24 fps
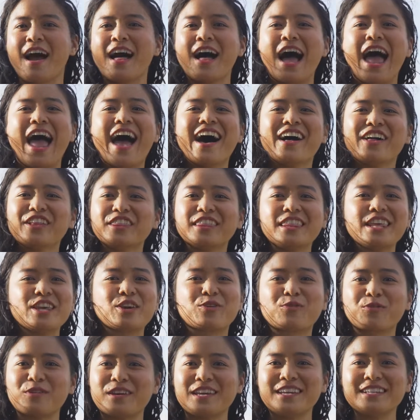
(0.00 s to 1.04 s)
healthy
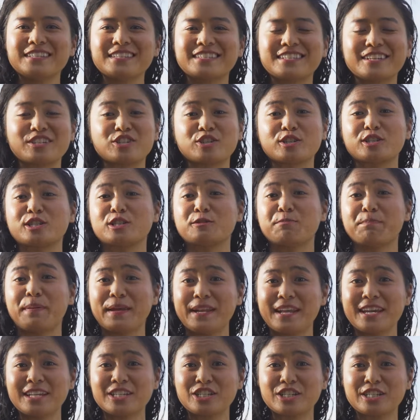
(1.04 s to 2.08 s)
greens such as
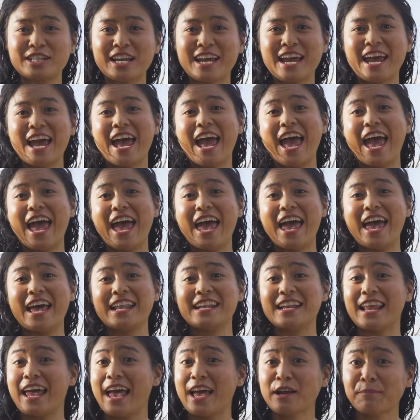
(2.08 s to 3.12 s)
spinach
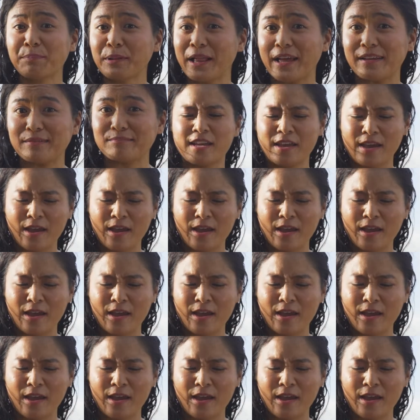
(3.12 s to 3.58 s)
and eggplant.